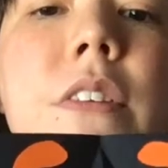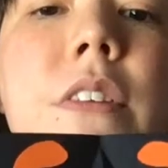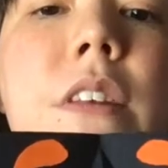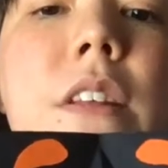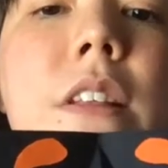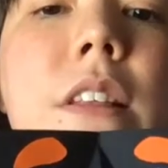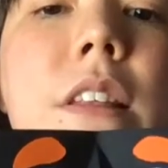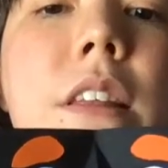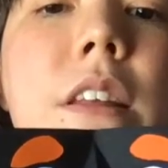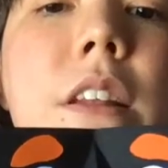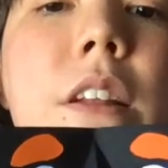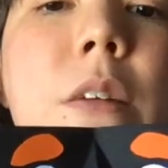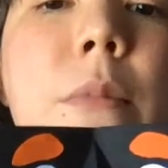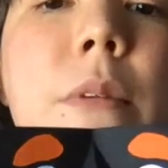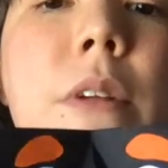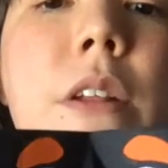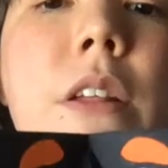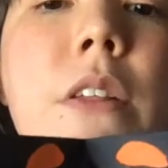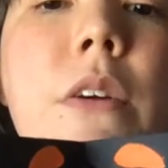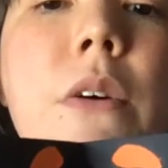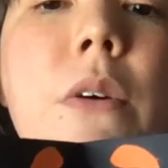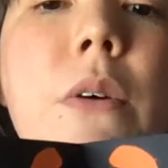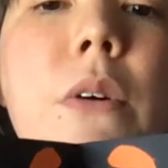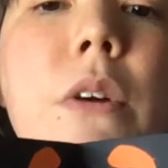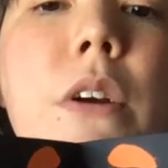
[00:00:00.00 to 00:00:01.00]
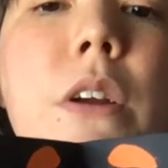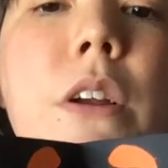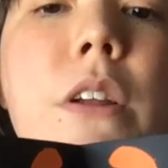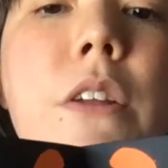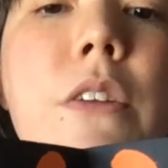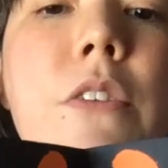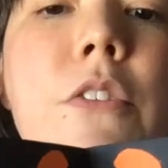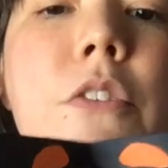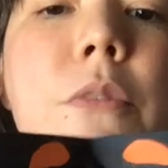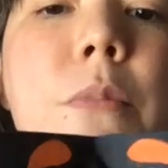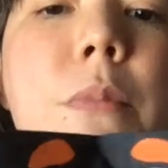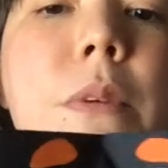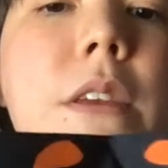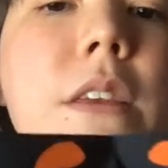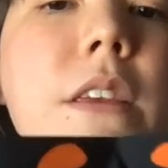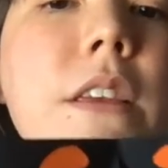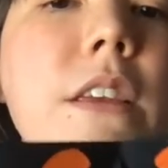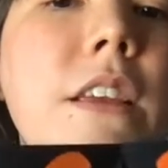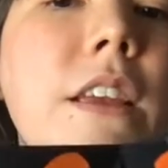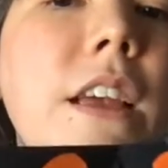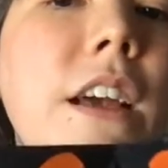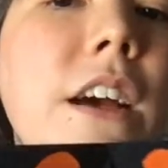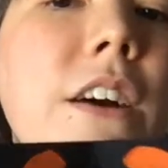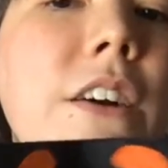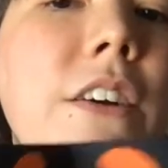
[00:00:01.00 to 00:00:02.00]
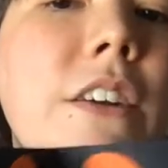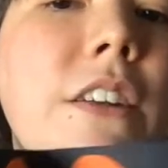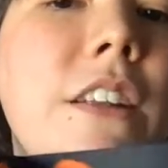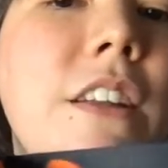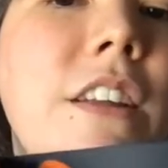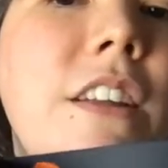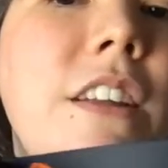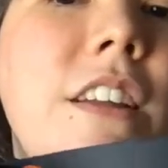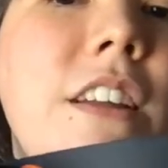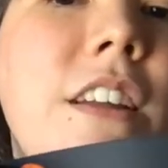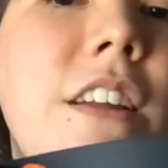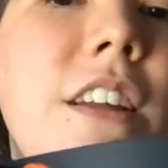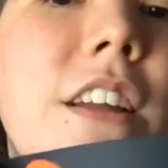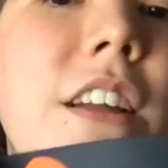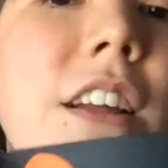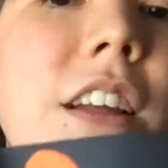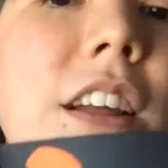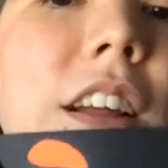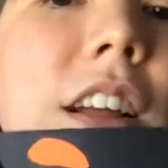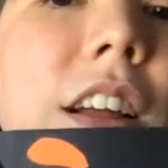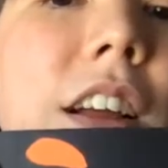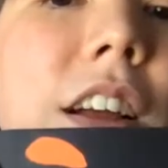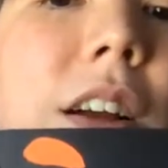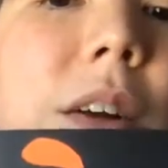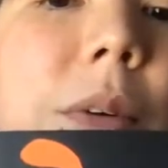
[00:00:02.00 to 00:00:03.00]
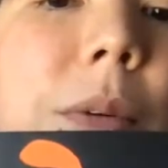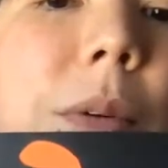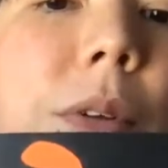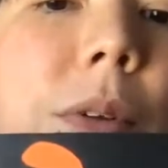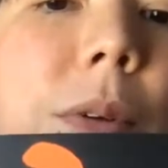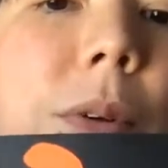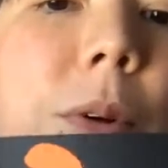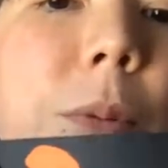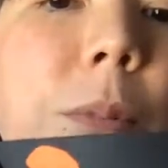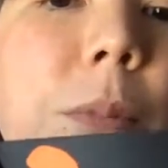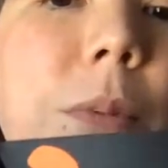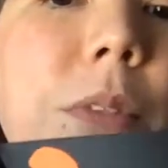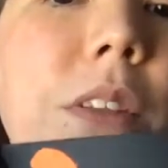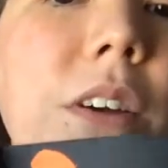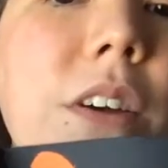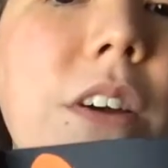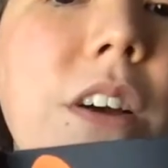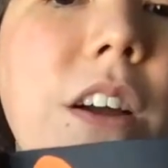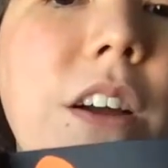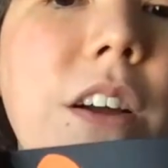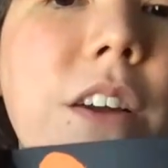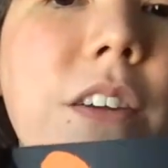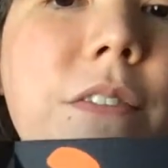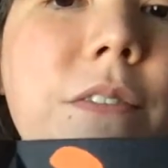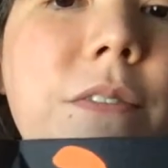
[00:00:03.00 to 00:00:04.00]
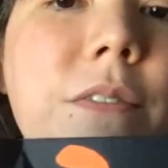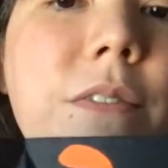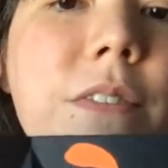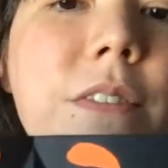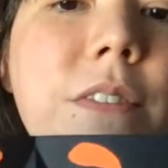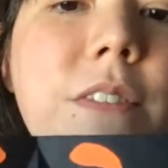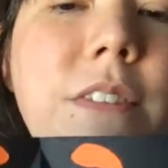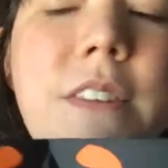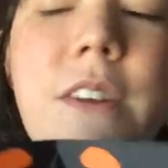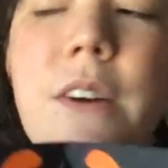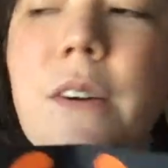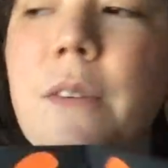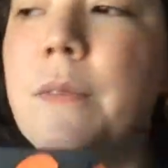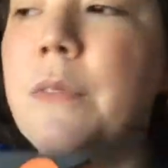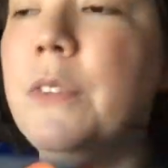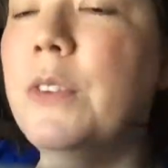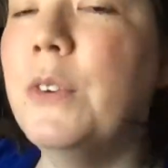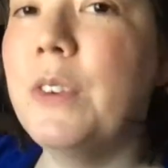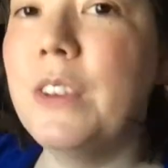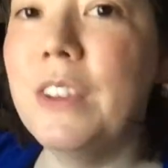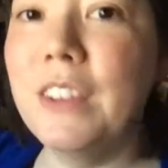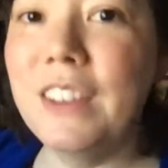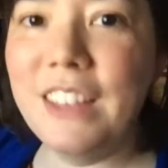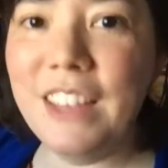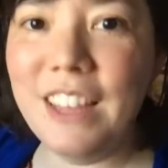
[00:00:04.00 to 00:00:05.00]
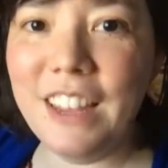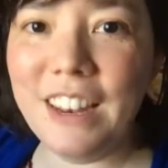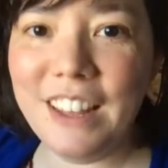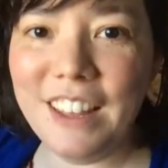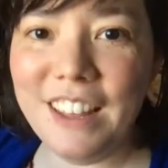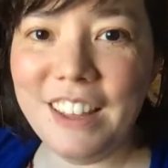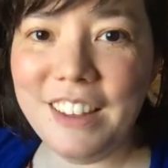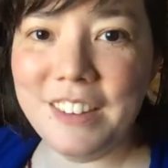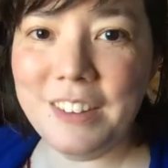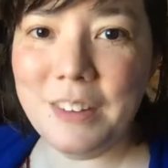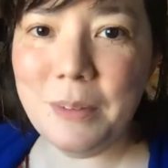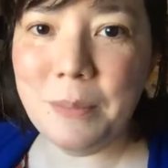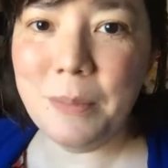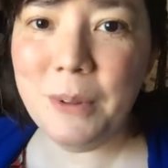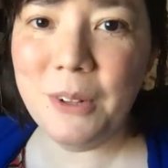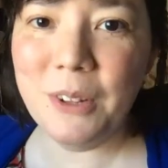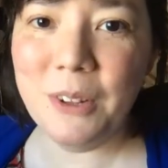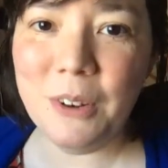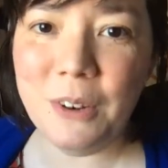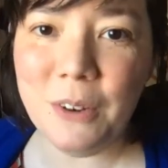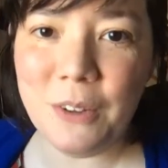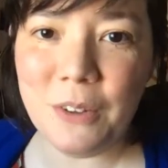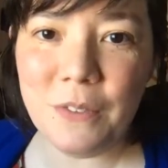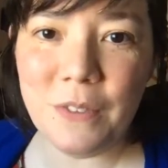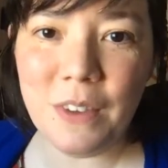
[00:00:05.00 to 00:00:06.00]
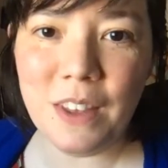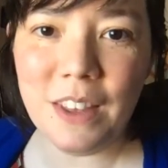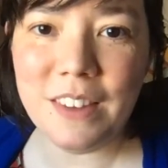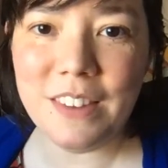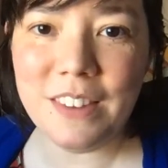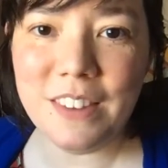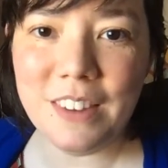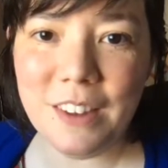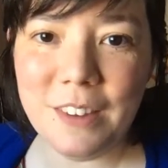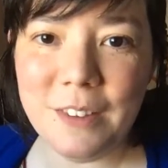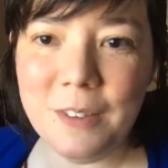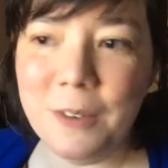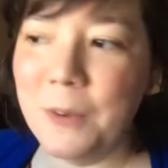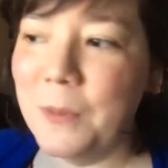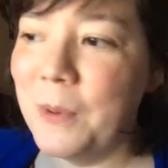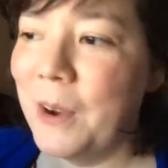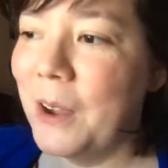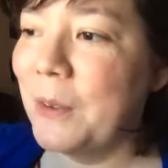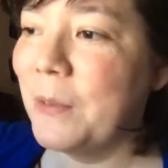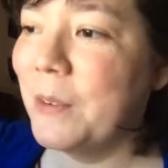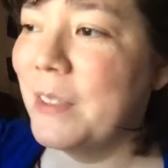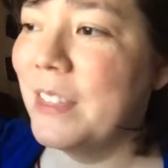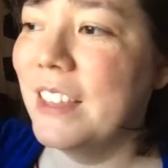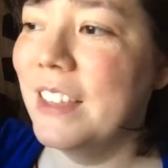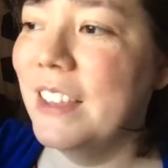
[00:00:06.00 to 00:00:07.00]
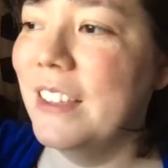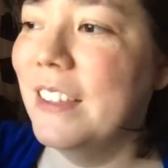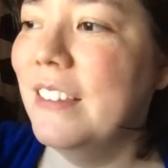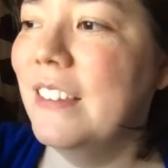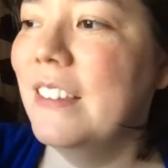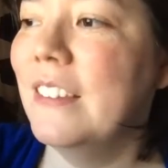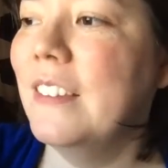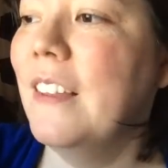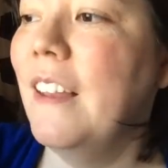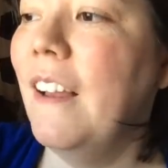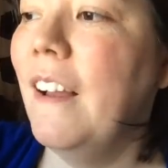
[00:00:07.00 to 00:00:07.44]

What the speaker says: a little bit of the orange peeking out when you open the card. So you can get as simple or as fancy as you want with these.